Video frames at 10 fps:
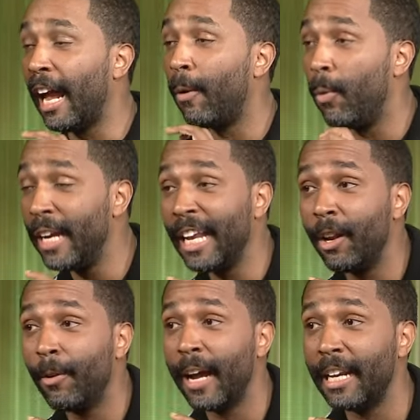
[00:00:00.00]
And we got to
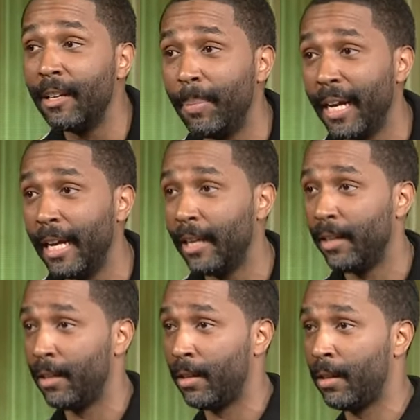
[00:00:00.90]
learn how to depend
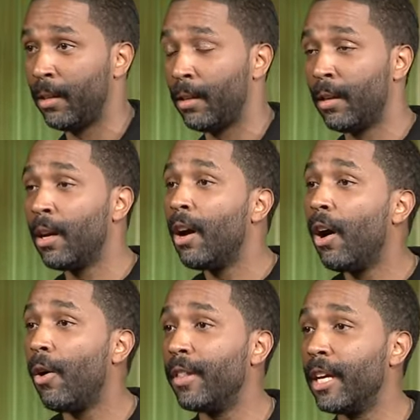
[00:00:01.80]

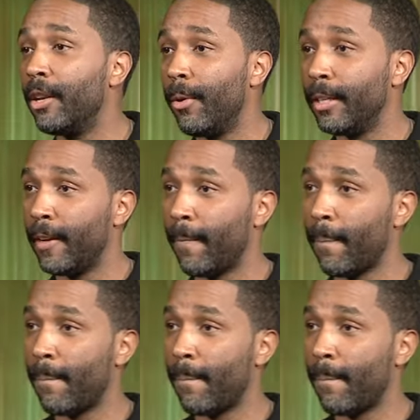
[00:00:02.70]
on the anointing.